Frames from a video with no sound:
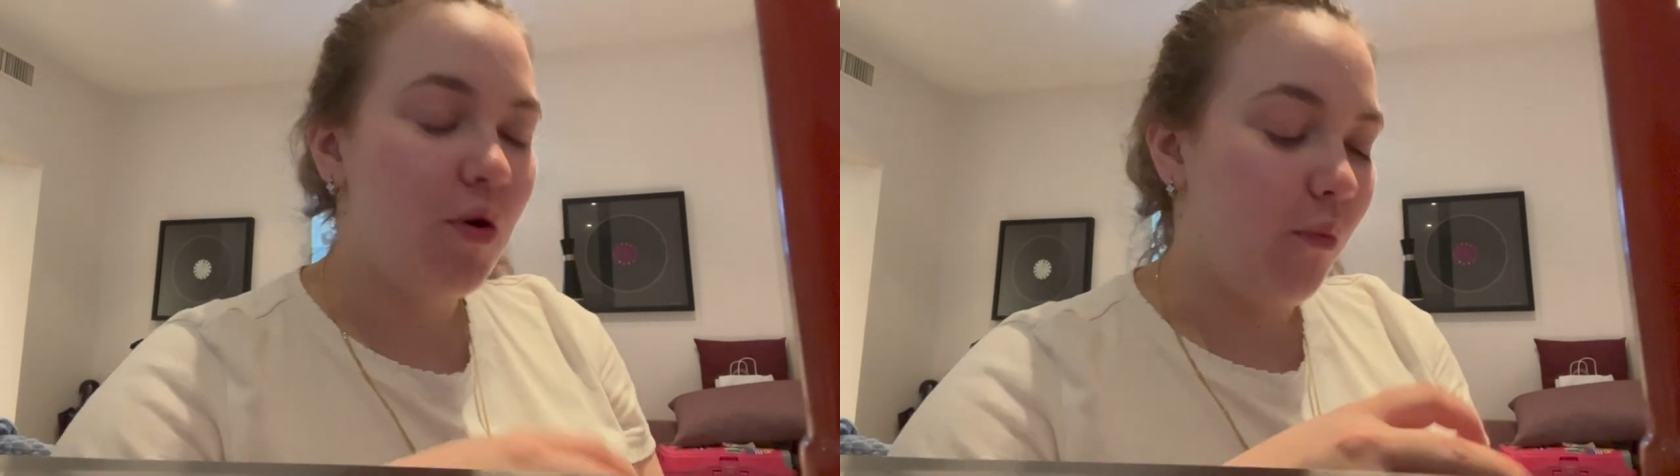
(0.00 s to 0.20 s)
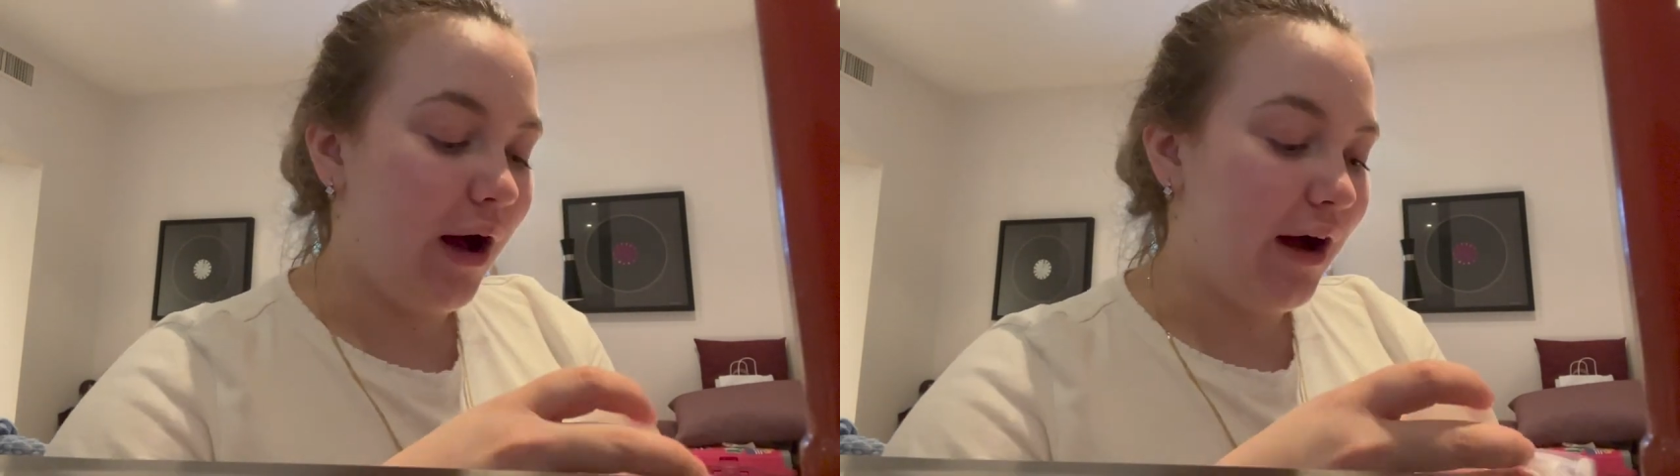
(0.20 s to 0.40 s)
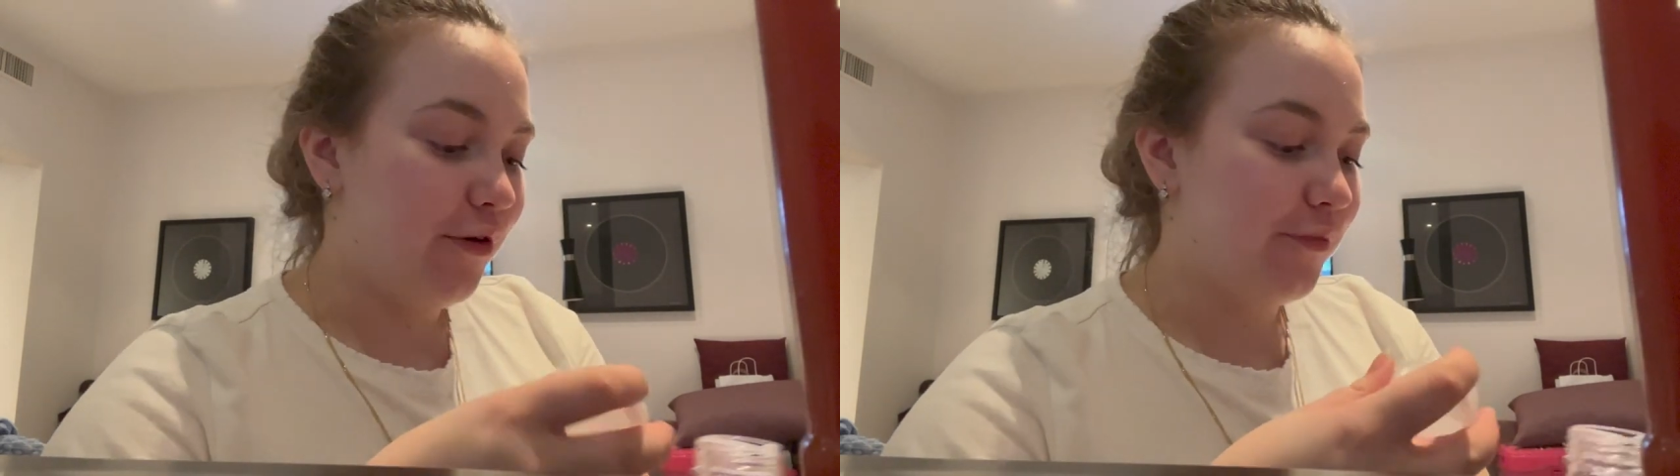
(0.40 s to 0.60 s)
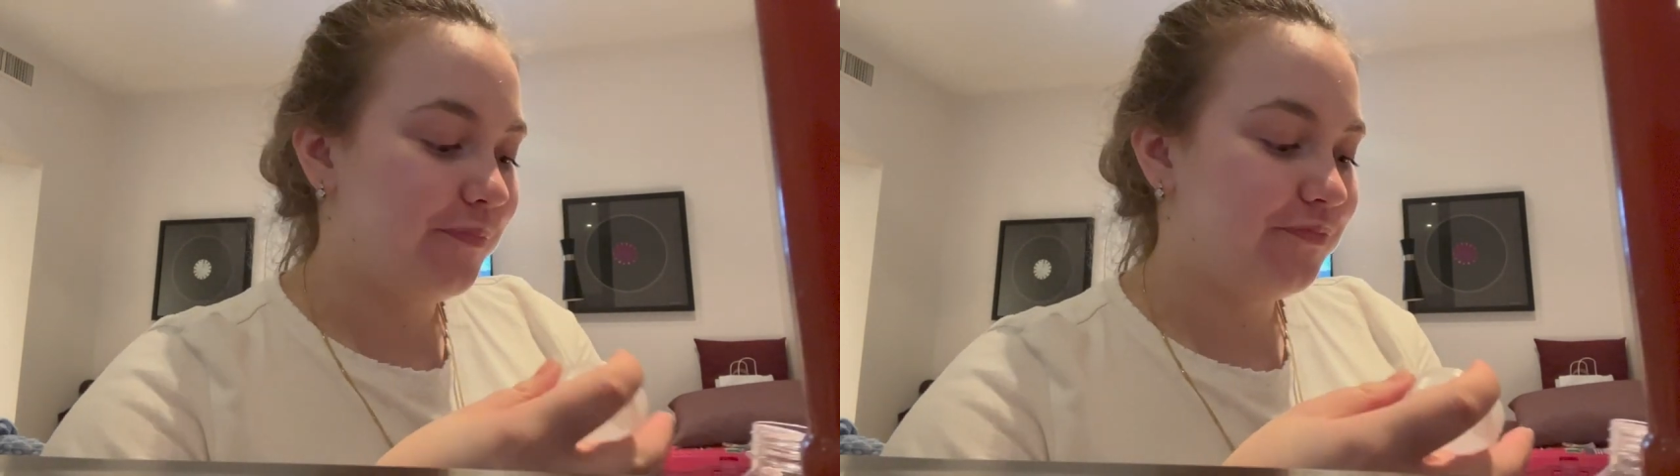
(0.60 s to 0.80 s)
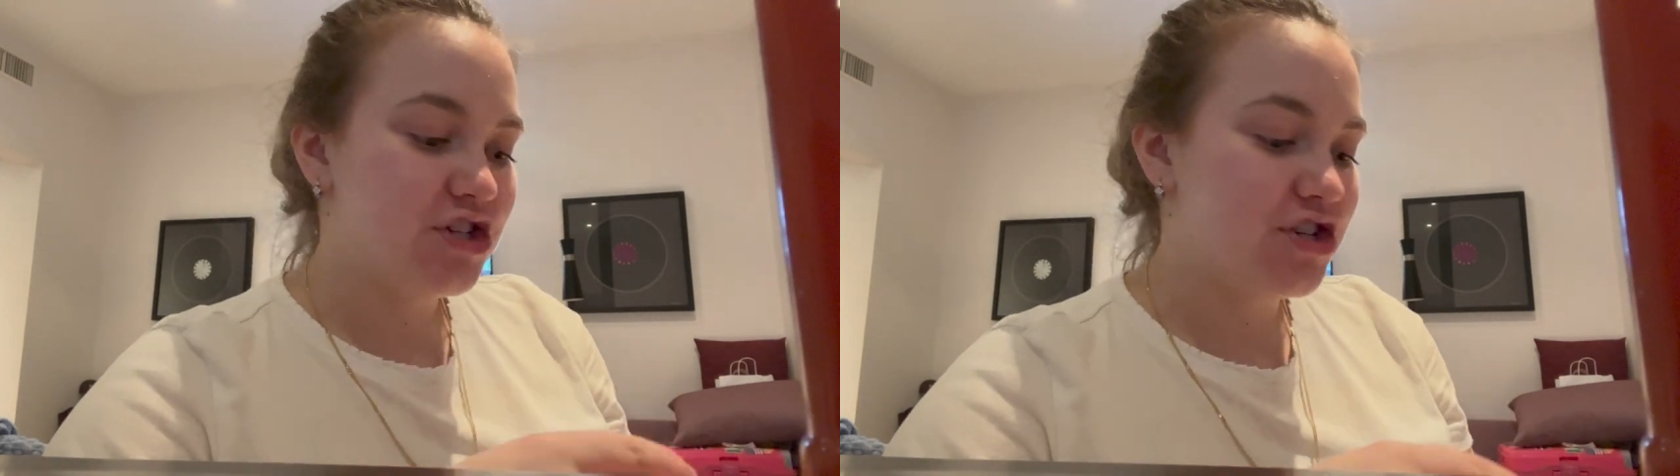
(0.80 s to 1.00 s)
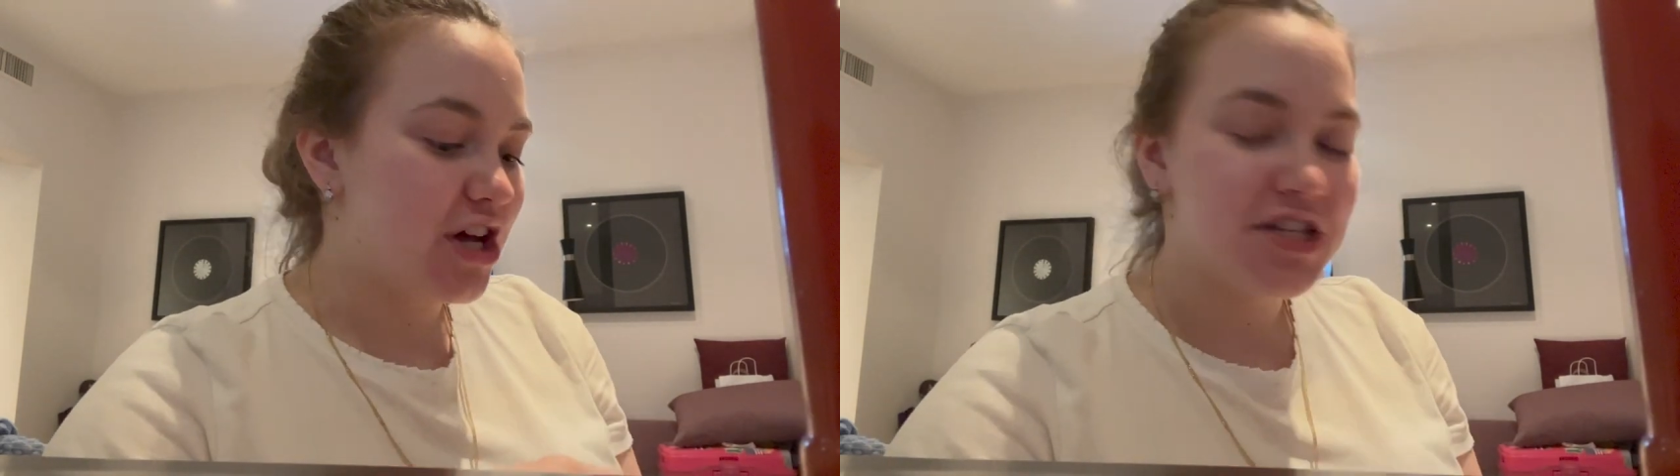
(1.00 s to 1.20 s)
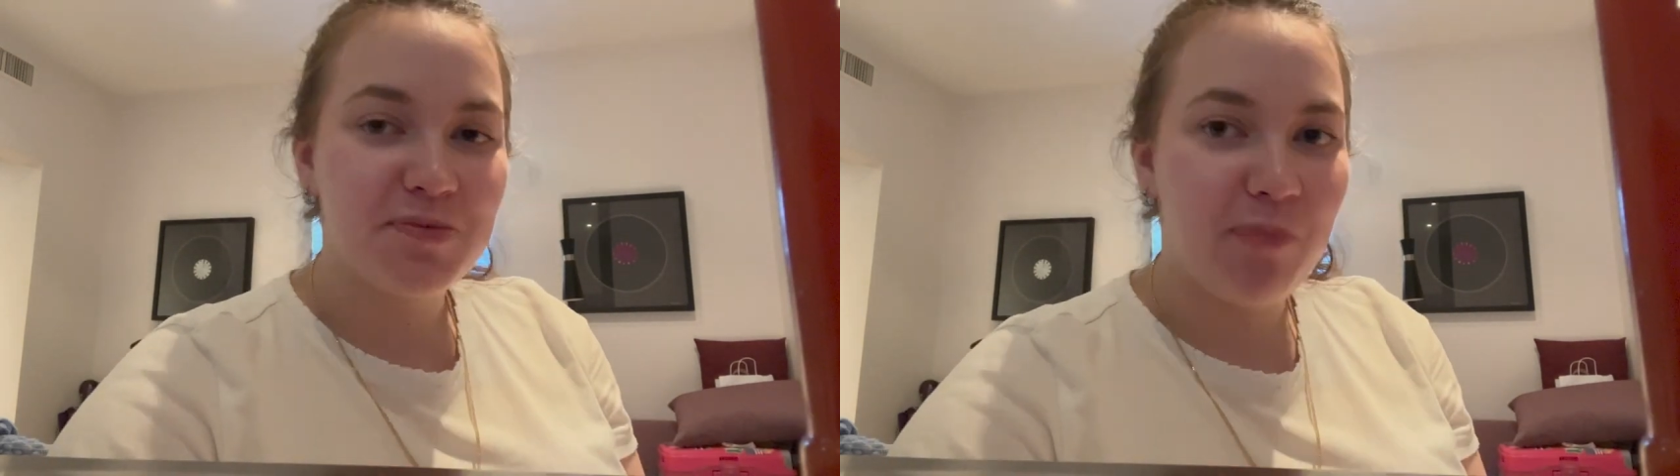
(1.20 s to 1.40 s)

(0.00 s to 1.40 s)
Wow. Just